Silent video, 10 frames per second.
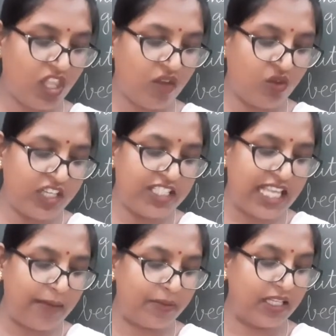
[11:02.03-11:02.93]
For
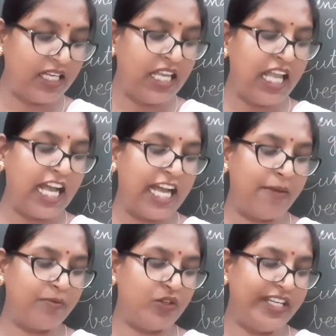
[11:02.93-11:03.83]
example, I
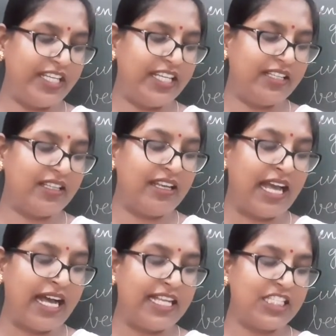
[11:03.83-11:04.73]
am reading the
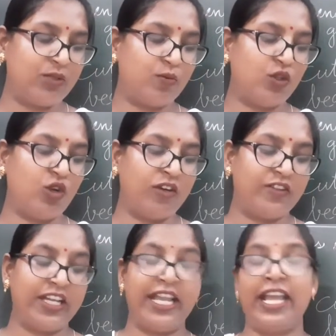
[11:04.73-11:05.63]
last book of
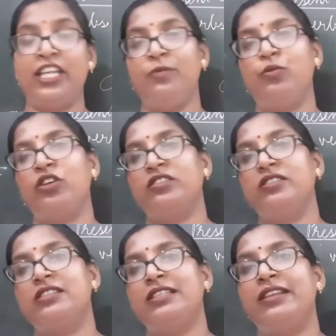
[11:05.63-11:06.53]
the Harry Potter
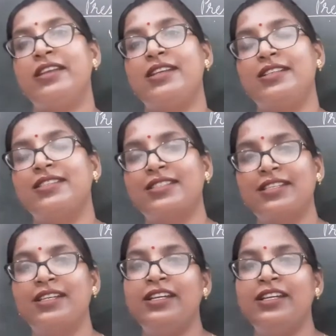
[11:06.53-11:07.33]
series.